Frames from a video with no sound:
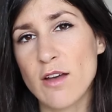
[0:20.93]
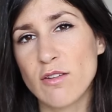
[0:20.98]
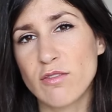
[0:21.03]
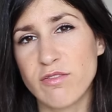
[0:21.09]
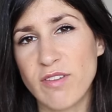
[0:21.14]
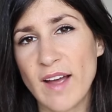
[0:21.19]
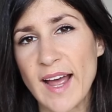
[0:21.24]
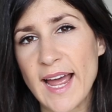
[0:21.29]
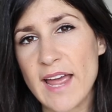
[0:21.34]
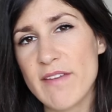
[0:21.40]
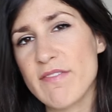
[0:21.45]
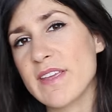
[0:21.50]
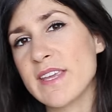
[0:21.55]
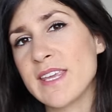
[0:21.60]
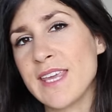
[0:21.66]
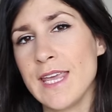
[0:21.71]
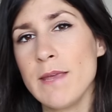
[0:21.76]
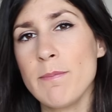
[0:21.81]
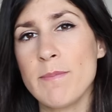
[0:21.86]

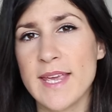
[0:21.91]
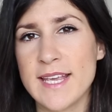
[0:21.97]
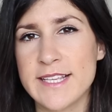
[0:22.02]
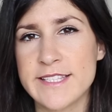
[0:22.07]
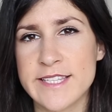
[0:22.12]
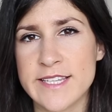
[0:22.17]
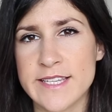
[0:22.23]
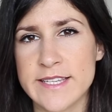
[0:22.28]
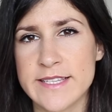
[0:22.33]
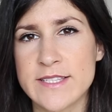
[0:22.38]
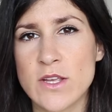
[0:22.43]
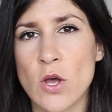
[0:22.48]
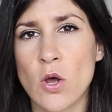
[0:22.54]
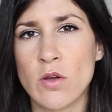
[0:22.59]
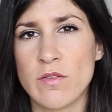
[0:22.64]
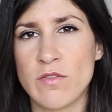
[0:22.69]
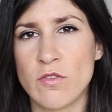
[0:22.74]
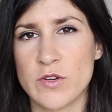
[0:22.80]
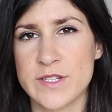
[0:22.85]
five key pieces
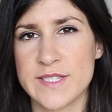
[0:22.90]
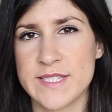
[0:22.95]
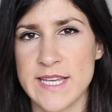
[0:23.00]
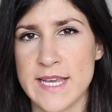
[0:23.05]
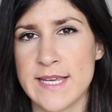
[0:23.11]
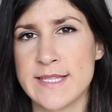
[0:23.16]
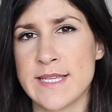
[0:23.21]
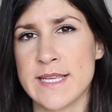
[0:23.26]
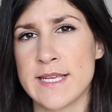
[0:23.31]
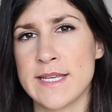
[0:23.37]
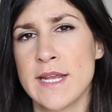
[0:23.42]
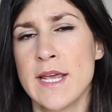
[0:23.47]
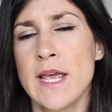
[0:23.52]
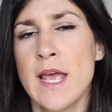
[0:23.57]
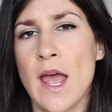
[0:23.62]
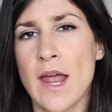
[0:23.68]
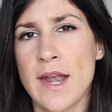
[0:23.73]
over a season.